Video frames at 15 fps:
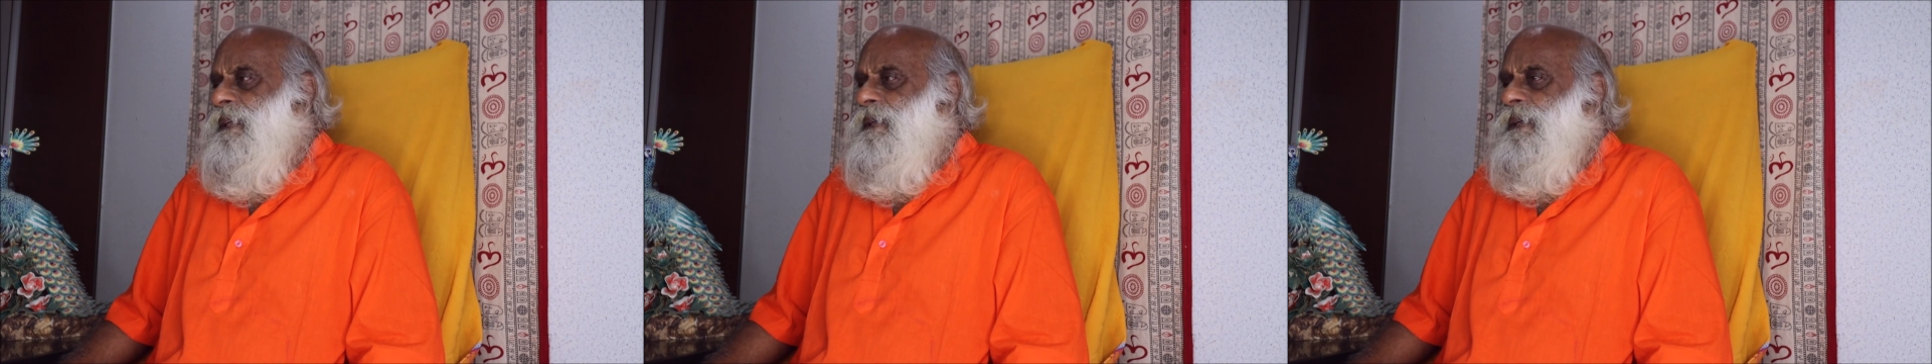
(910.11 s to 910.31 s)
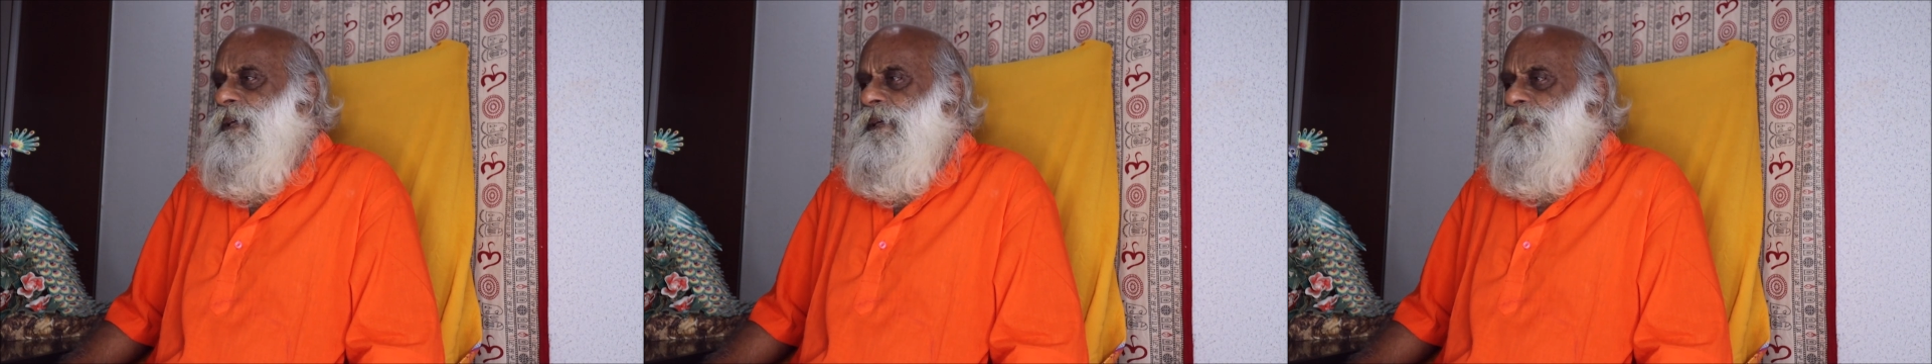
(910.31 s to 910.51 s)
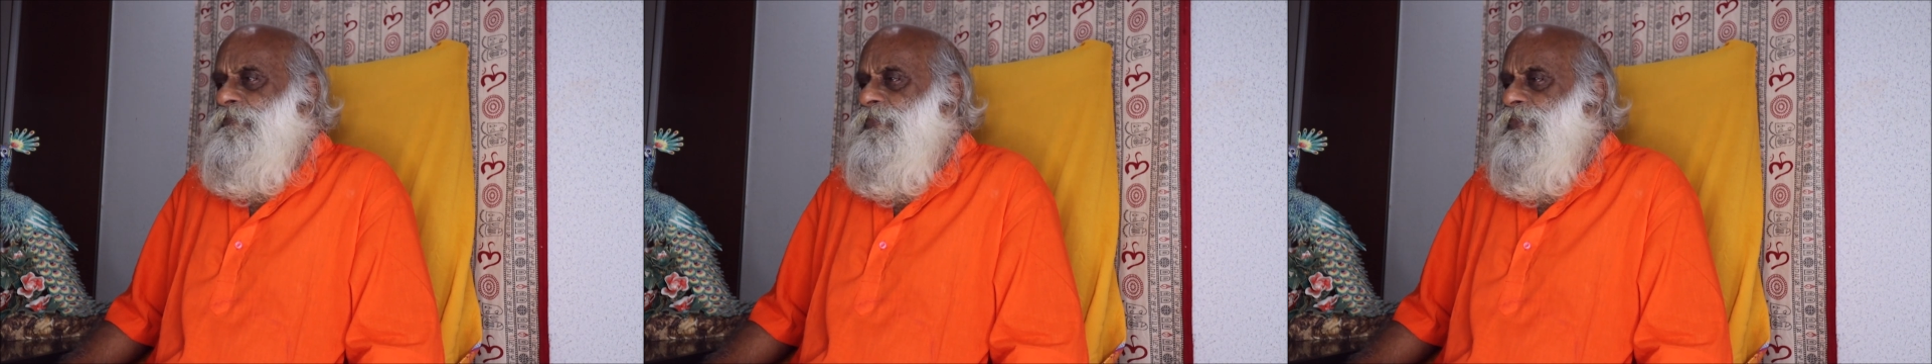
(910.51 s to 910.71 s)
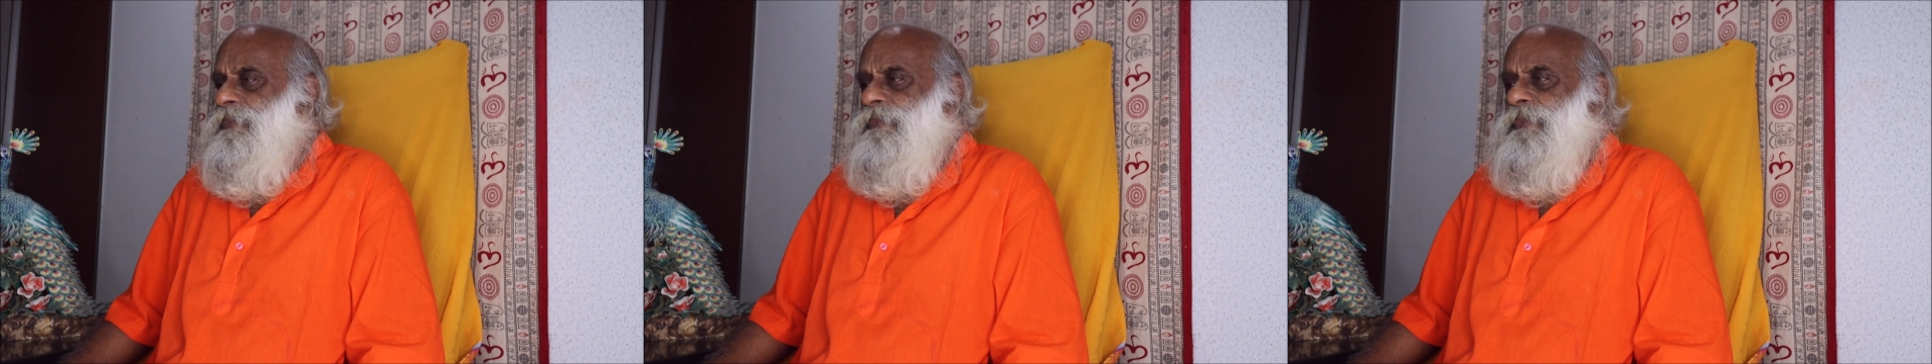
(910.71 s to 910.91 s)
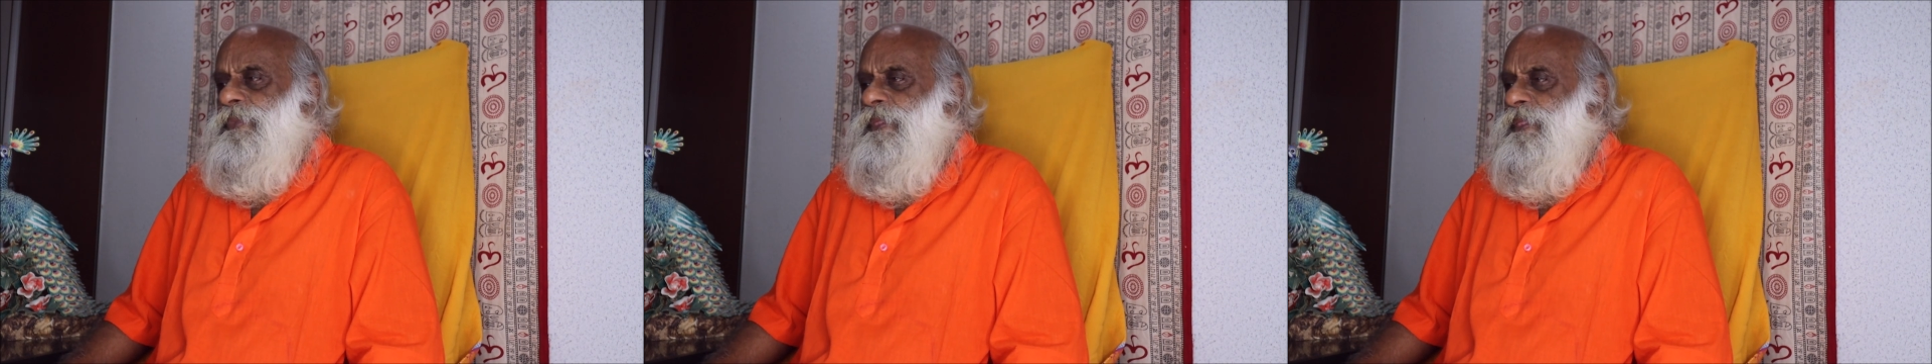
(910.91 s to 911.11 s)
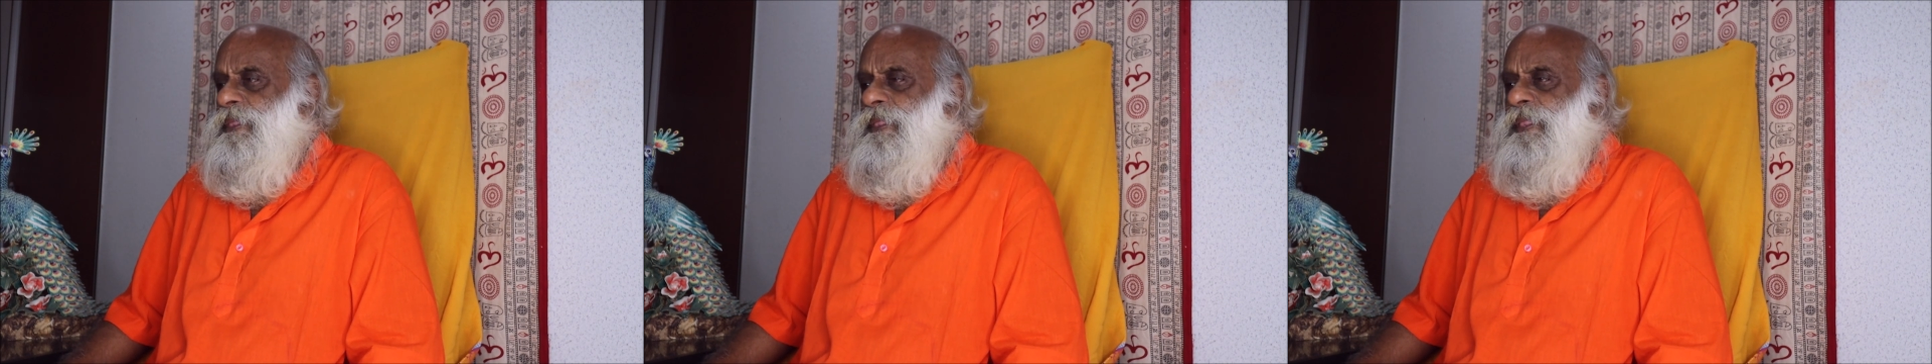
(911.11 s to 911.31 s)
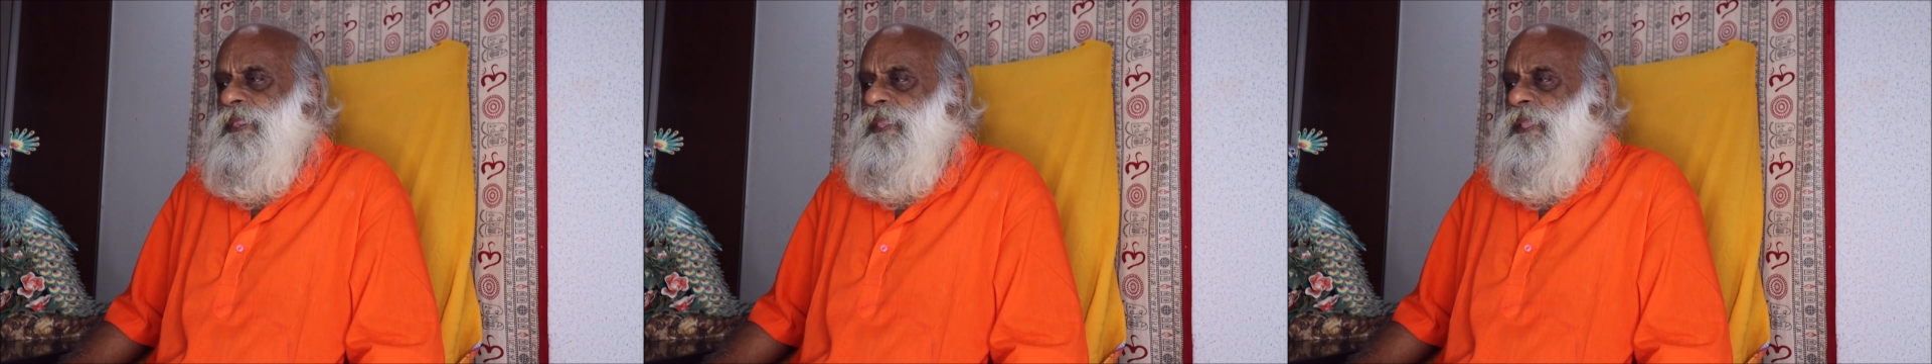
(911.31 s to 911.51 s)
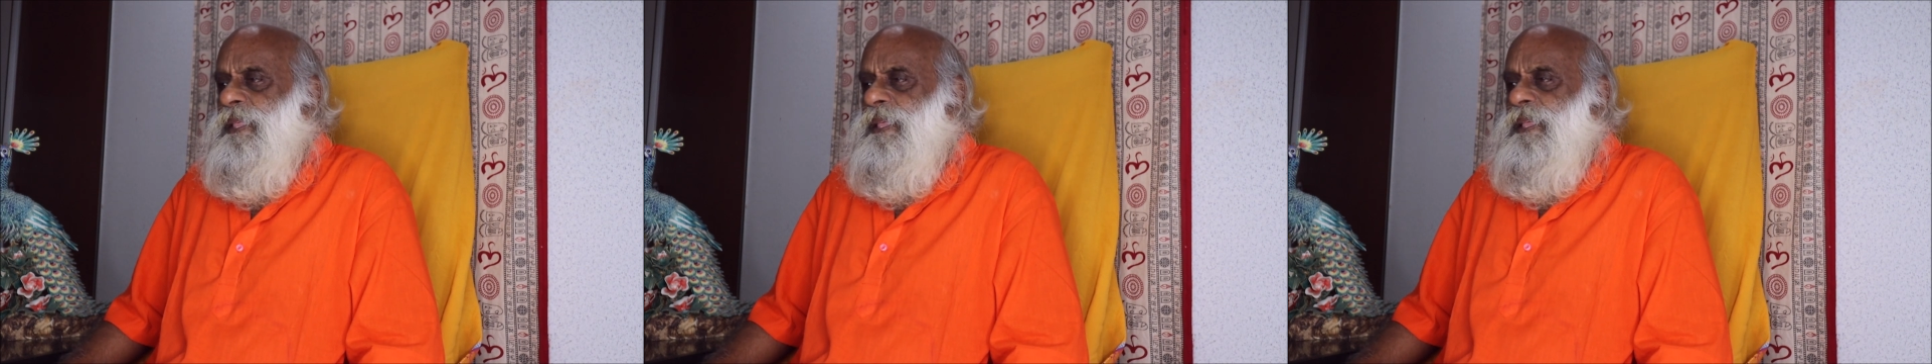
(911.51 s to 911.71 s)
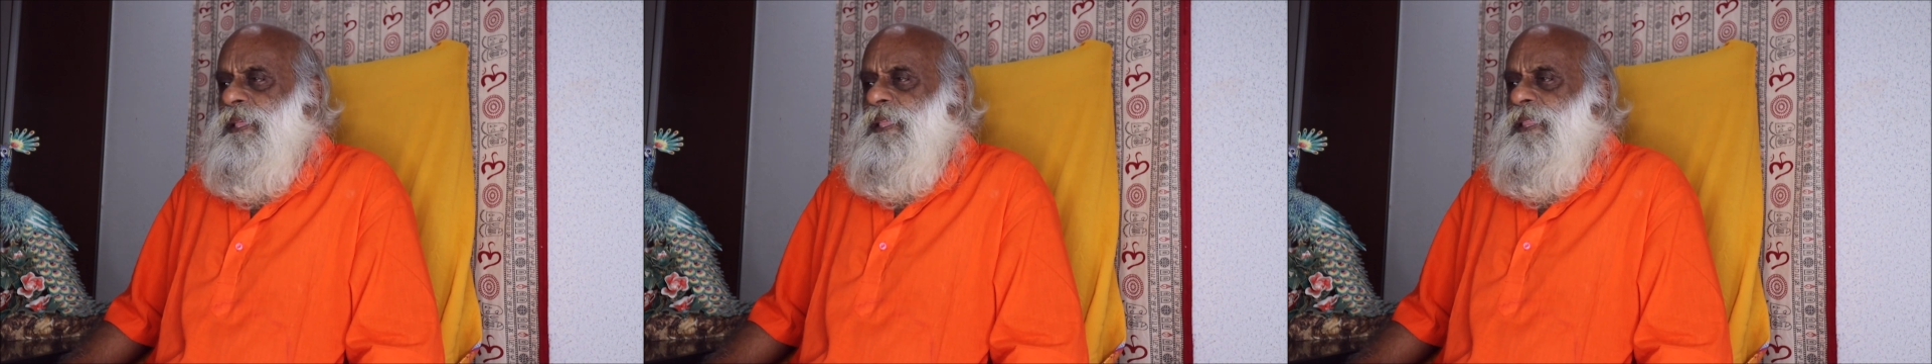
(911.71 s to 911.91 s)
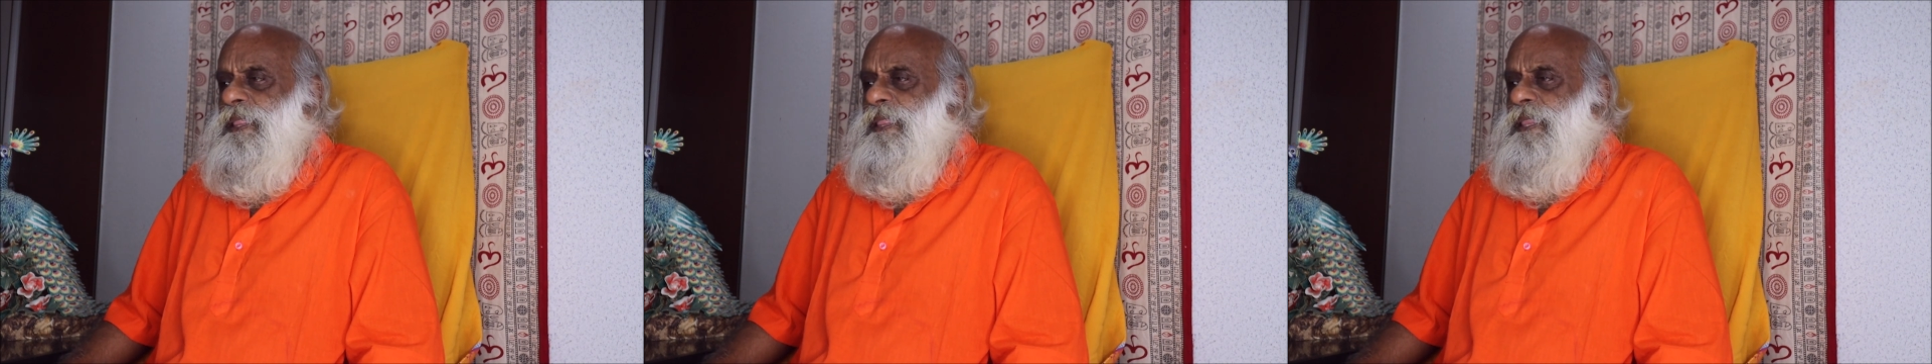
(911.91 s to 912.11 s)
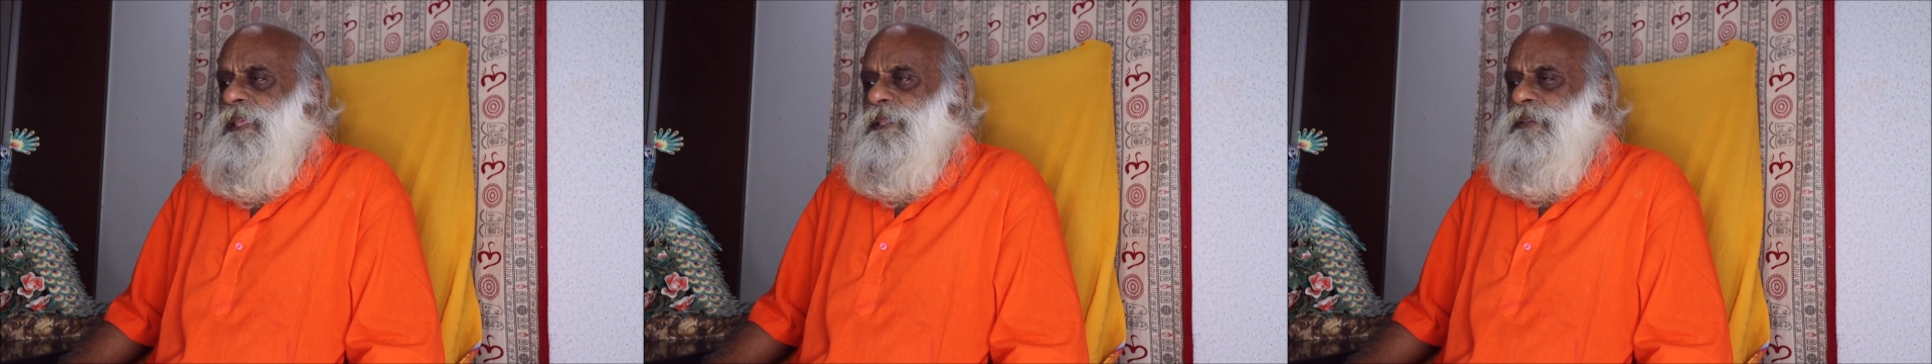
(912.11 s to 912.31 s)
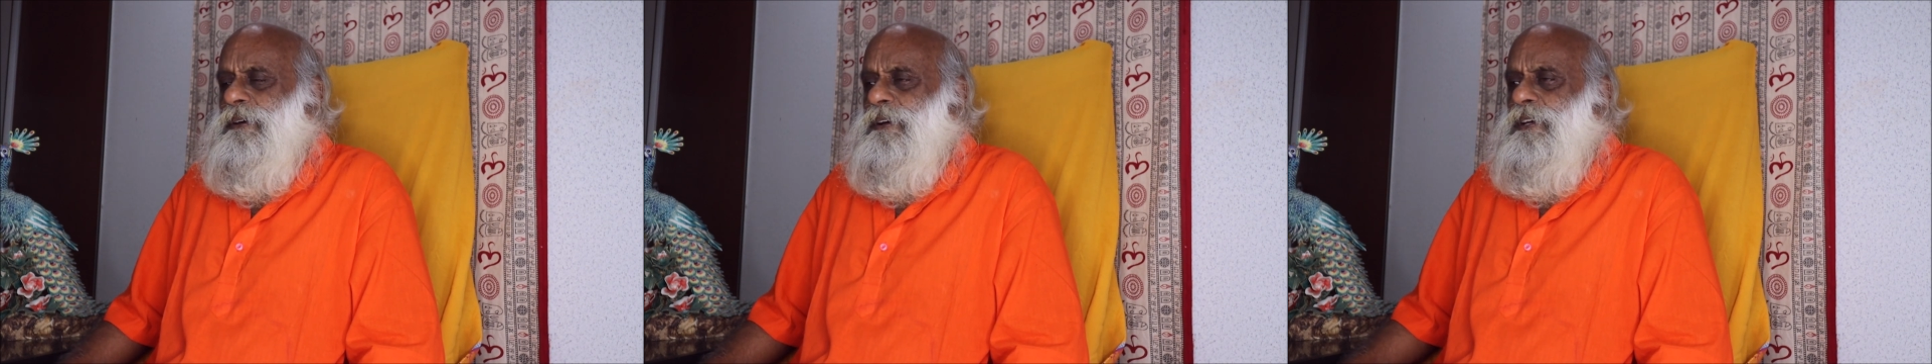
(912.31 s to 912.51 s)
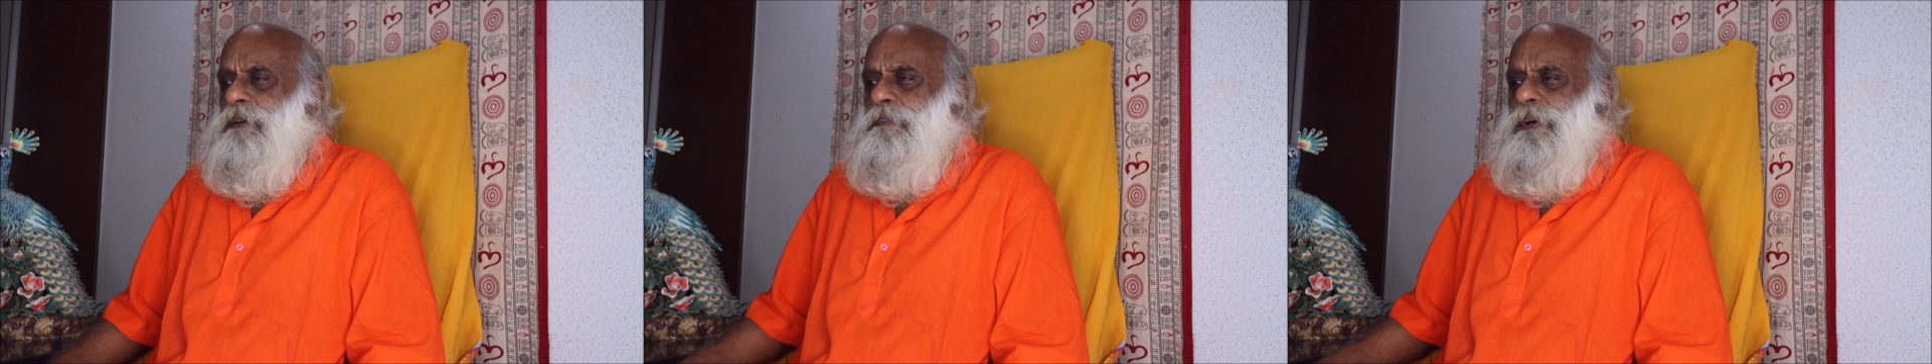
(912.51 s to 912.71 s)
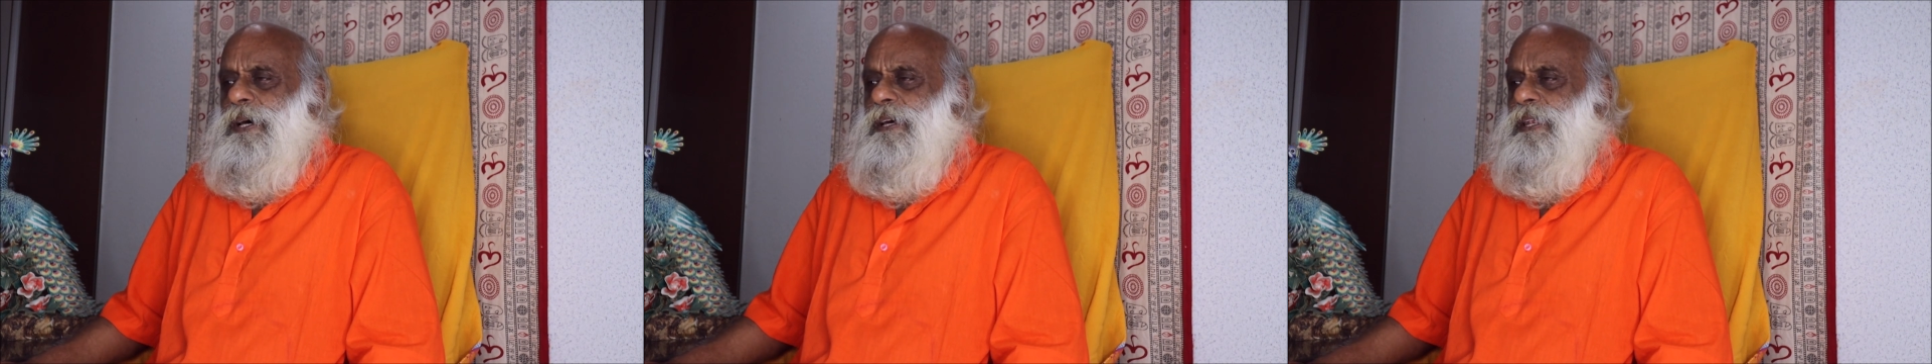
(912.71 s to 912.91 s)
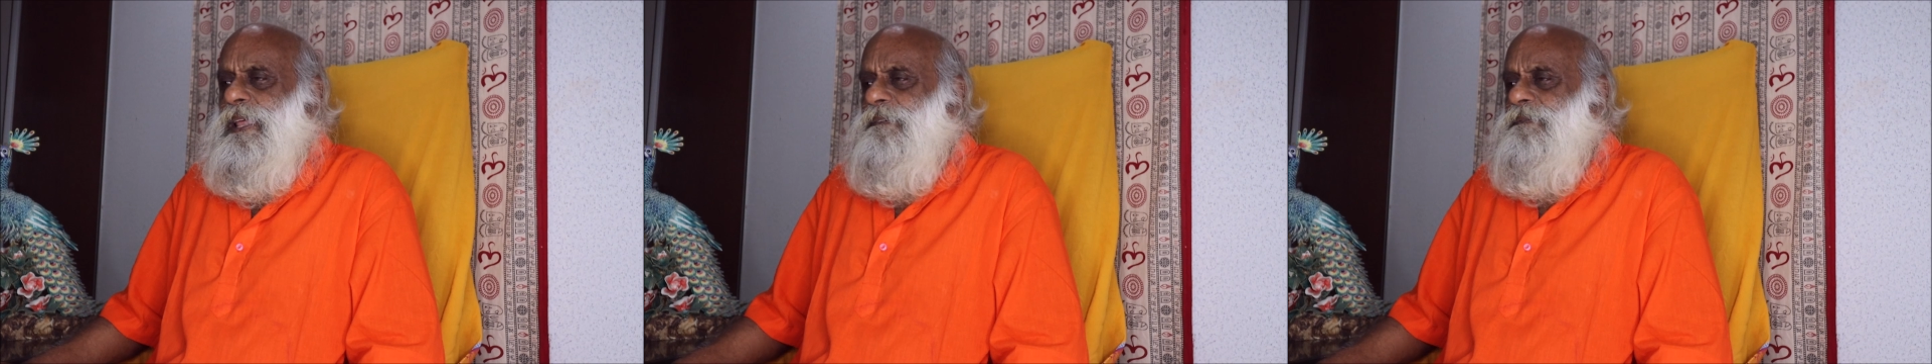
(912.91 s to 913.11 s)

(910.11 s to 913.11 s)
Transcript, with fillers: um, they talk about